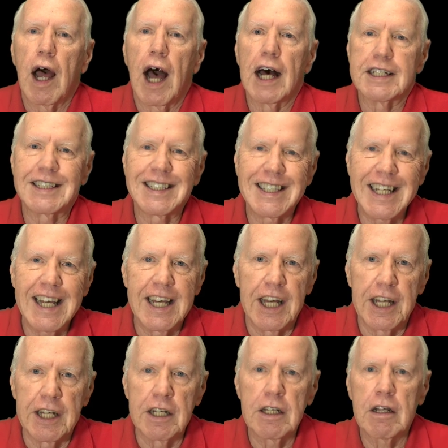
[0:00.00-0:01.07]

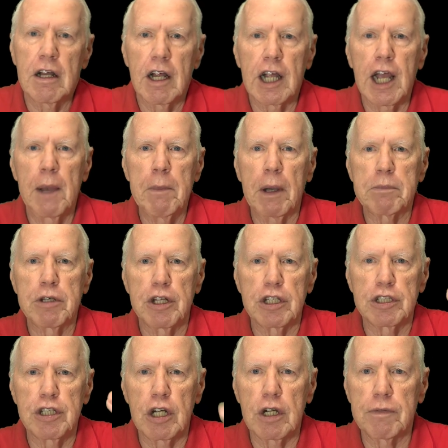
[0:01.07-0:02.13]
ascend, come up to
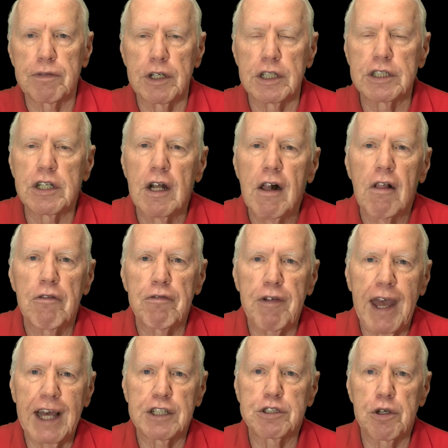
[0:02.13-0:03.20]
the surface,
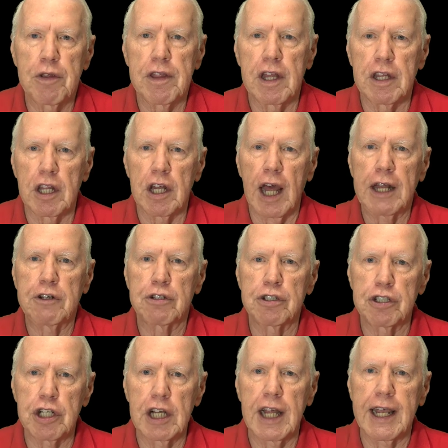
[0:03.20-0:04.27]
faster than the
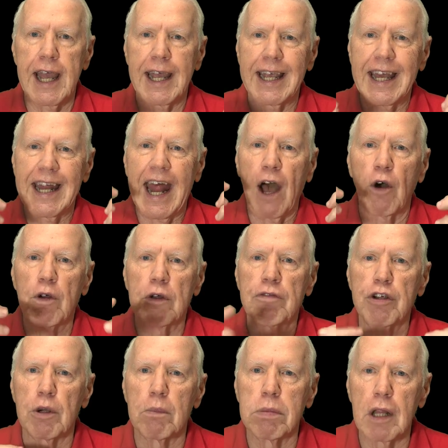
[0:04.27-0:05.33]
nitrogen can get out of
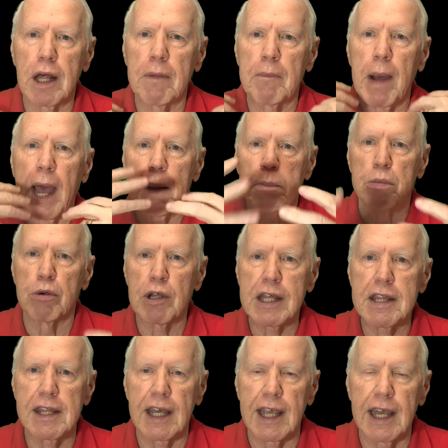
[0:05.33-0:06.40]
your blood by
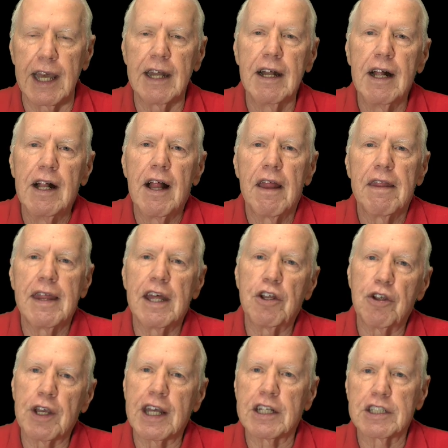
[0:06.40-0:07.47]
breathing it, then
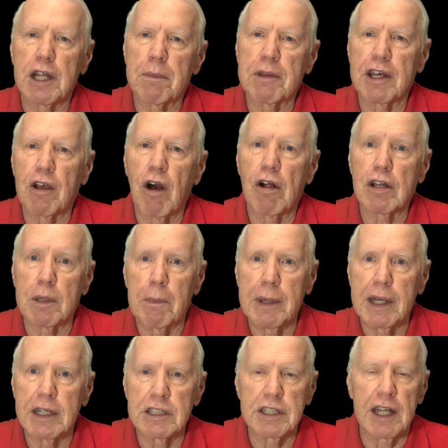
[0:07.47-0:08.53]
you get something called a
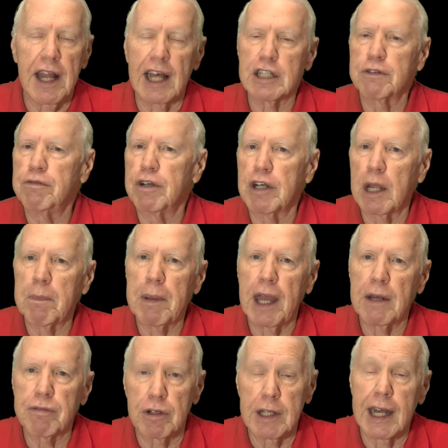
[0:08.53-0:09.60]
bends, and that's very
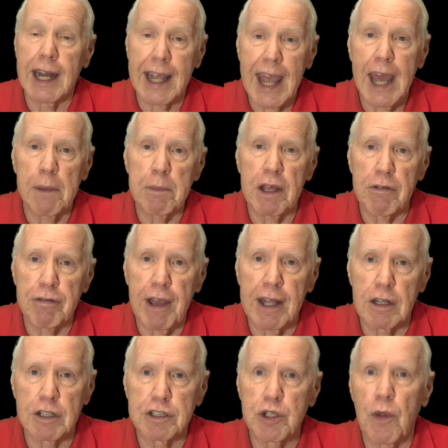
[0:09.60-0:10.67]
painful and it can be
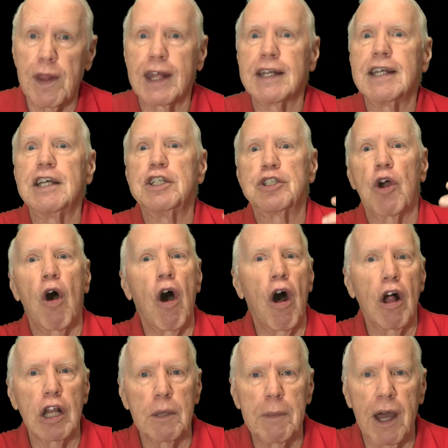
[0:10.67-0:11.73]
fatal. So they teach
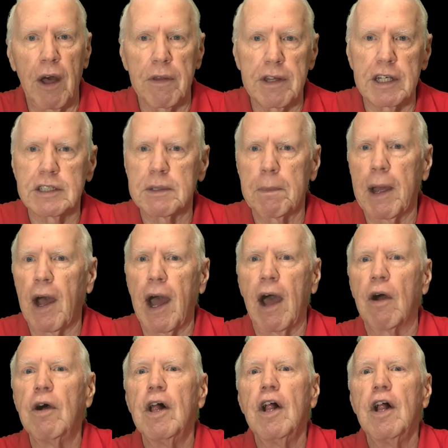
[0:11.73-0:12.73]
all about this, about how